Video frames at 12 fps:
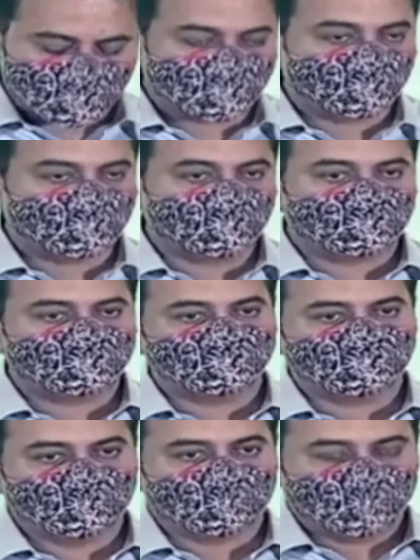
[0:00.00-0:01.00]
to develop
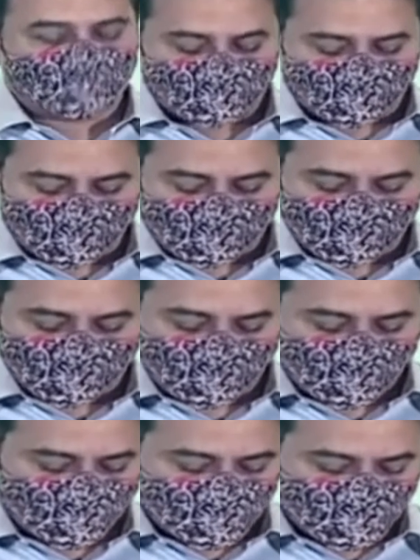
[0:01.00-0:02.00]
a fighter
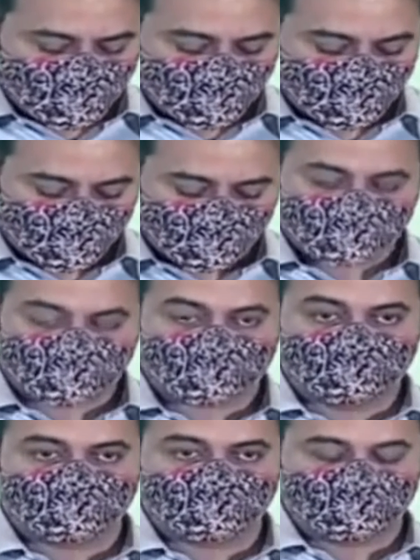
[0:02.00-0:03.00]
wing
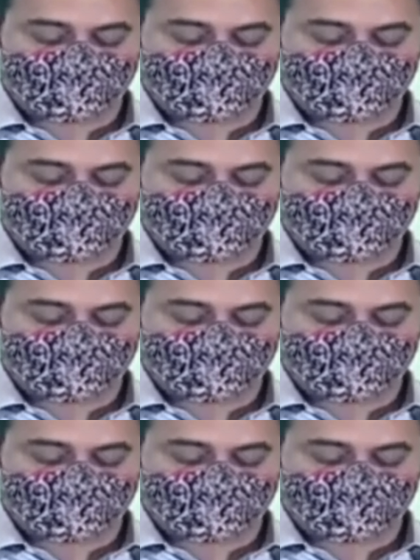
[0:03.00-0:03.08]
prototype in